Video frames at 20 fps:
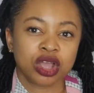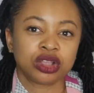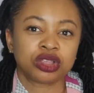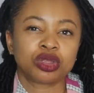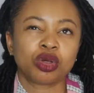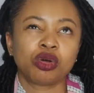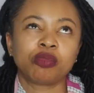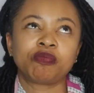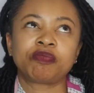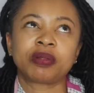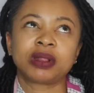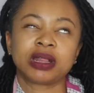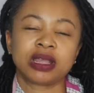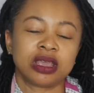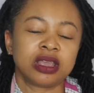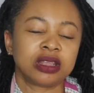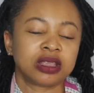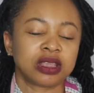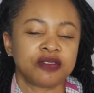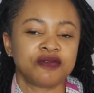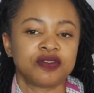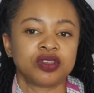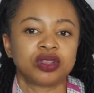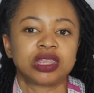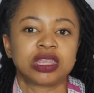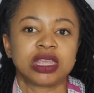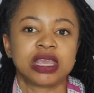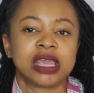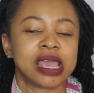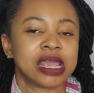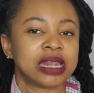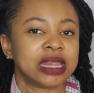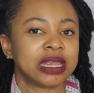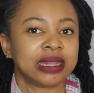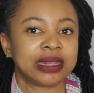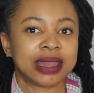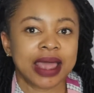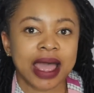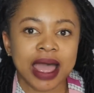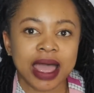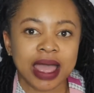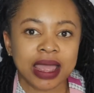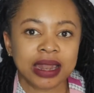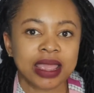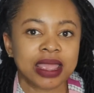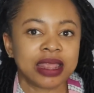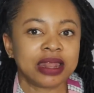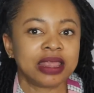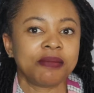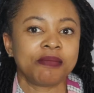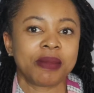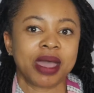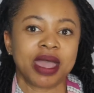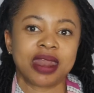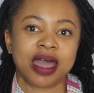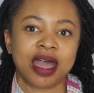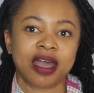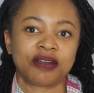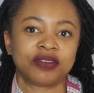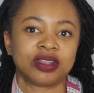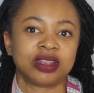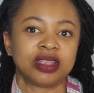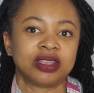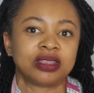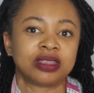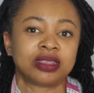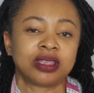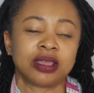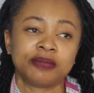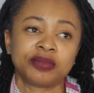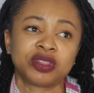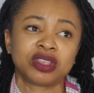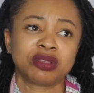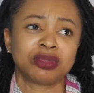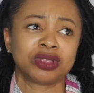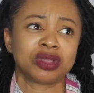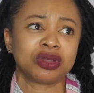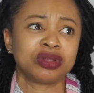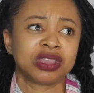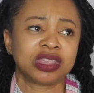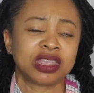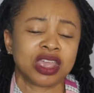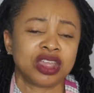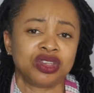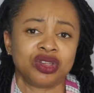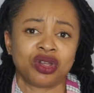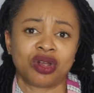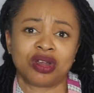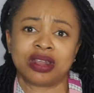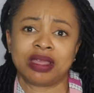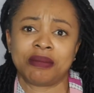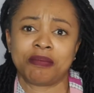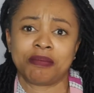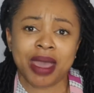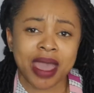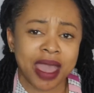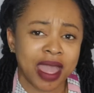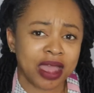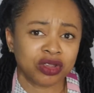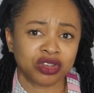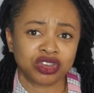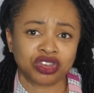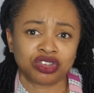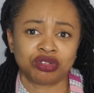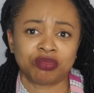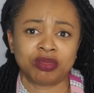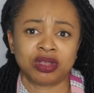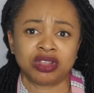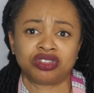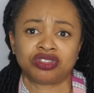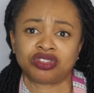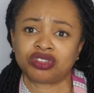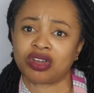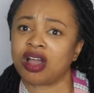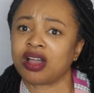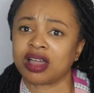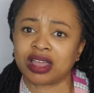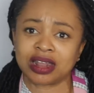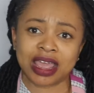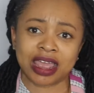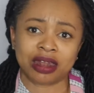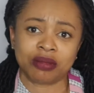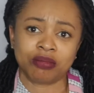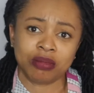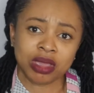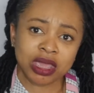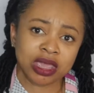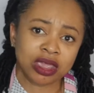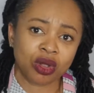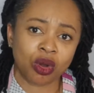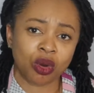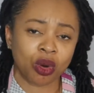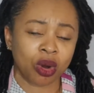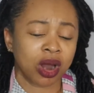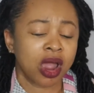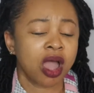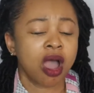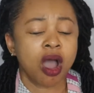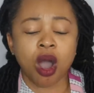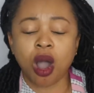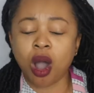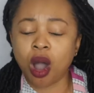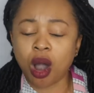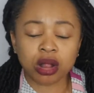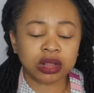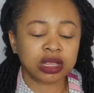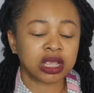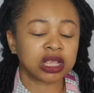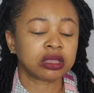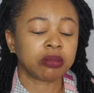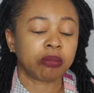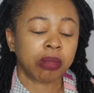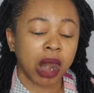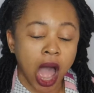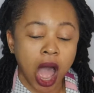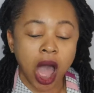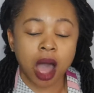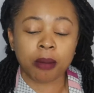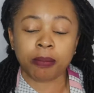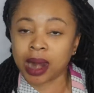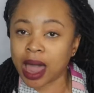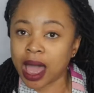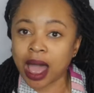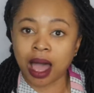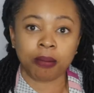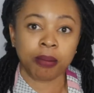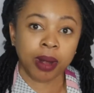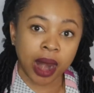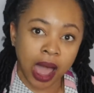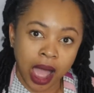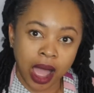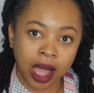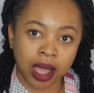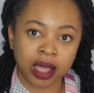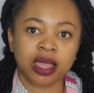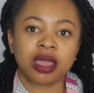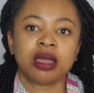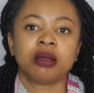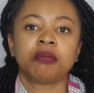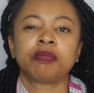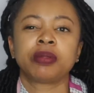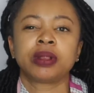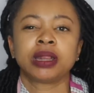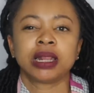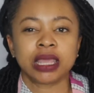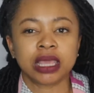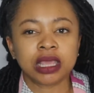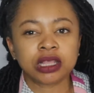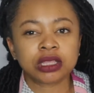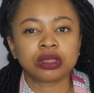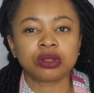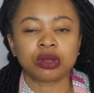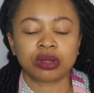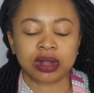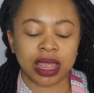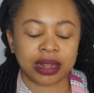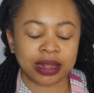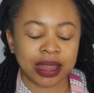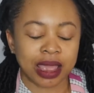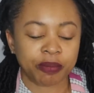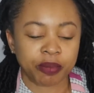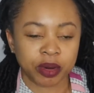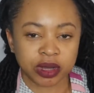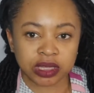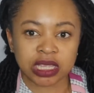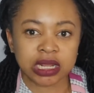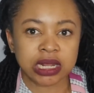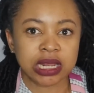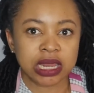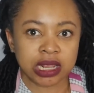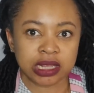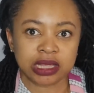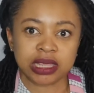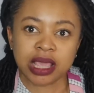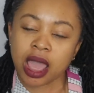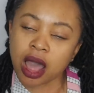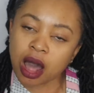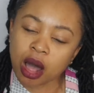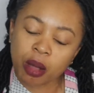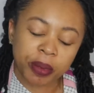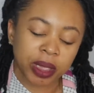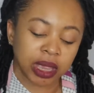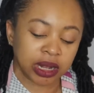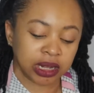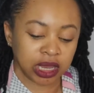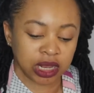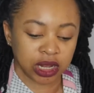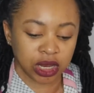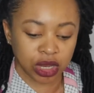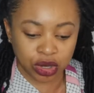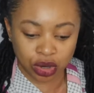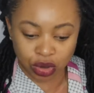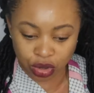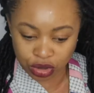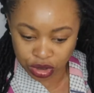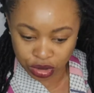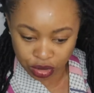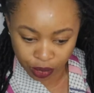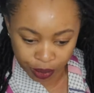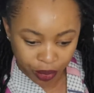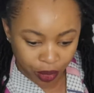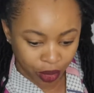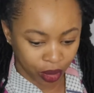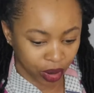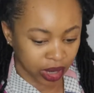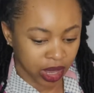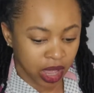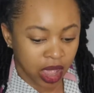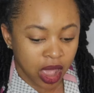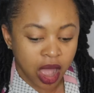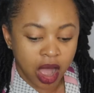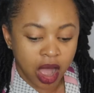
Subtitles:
So please, if you see any dad, any man having these symptoms, don't say you're the man, you should be stronger than me, or all this blah blah blah. Please know that that person needs help and they need your support.